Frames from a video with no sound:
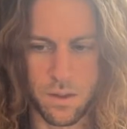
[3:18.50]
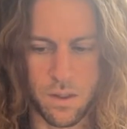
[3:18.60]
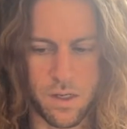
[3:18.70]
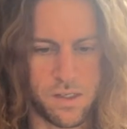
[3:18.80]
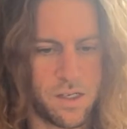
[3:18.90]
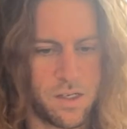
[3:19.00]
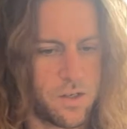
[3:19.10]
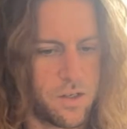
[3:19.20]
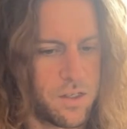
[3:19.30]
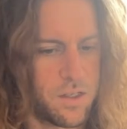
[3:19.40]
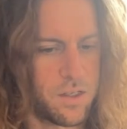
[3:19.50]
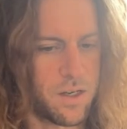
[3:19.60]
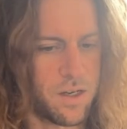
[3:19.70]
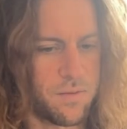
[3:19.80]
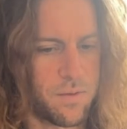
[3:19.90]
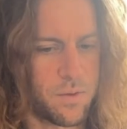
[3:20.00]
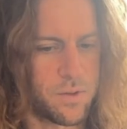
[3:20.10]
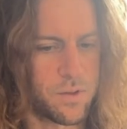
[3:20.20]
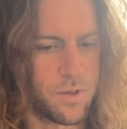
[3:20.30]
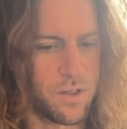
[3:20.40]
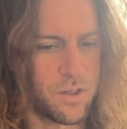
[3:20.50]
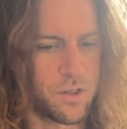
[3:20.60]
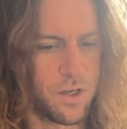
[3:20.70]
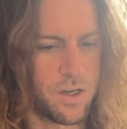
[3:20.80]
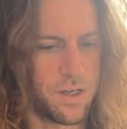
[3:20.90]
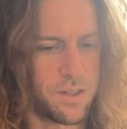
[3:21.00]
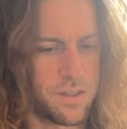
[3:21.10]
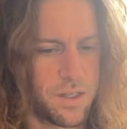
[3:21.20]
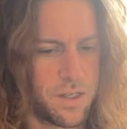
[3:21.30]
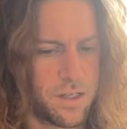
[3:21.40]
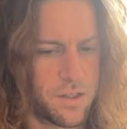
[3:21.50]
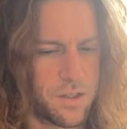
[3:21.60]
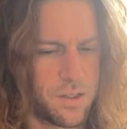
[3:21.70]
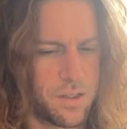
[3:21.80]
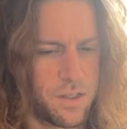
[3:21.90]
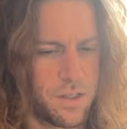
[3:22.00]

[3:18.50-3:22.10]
it's interesting that the iPhone screen share isn't actually